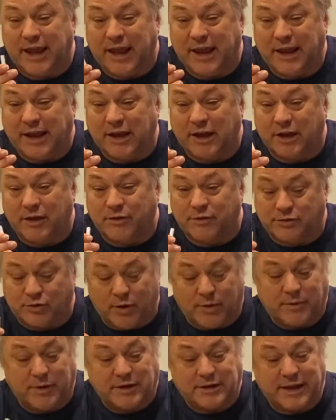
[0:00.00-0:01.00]
I'm
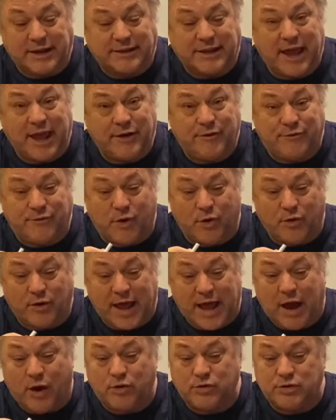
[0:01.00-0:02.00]
going to take the headphone
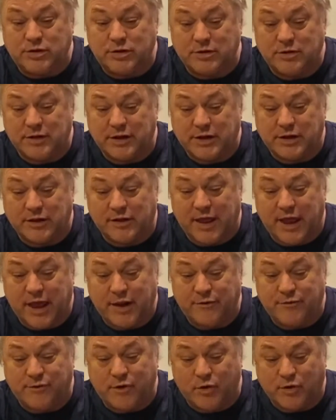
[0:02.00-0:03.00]
out into the
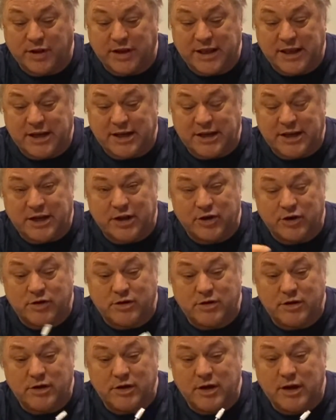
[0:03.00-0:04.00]
headphone in
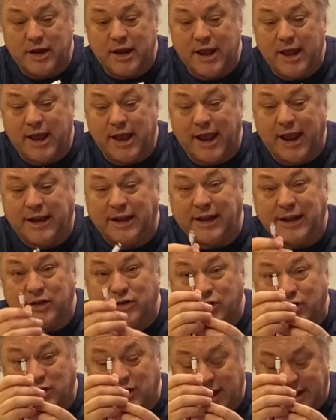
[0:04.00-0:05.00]
here and
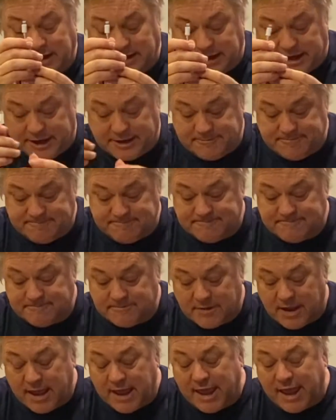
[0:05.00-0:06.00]
into lightning,
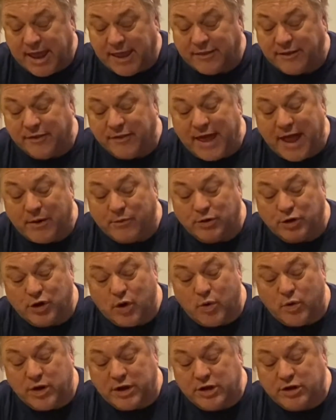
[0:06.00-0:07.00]
and then that would
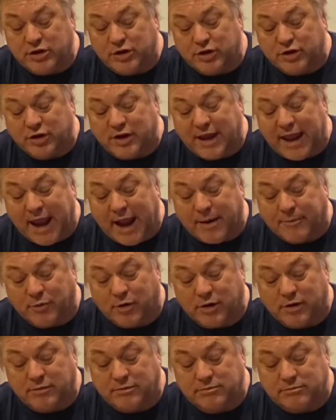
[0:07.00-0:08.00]
go into your
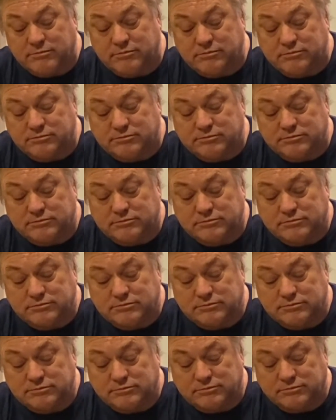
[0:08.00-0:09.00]
camera
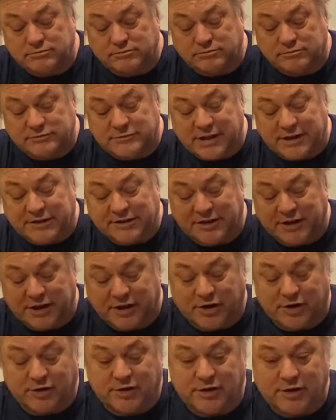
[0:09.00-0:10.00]
that is
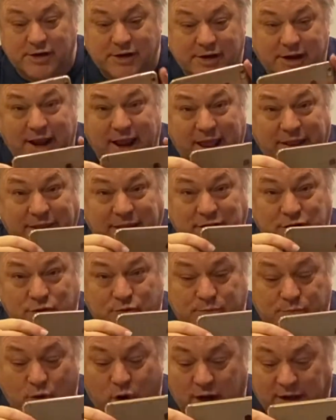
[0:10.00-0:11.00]
here, and then you
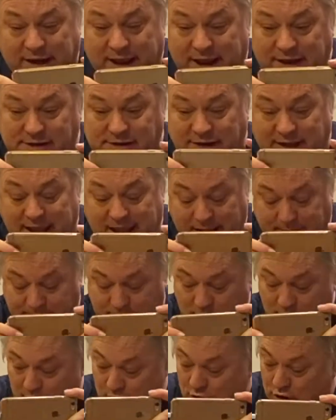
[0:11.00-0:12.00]
would broadcast the game.
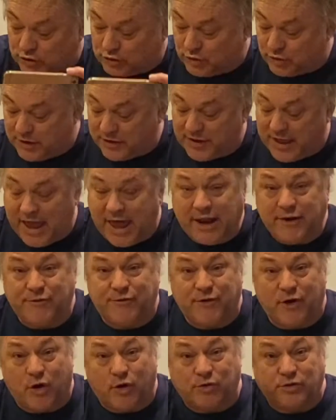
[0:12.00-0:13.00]
So then the
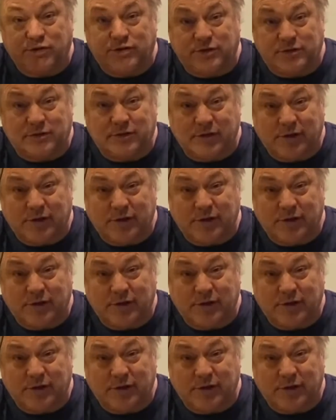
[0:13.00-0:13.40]
headphones,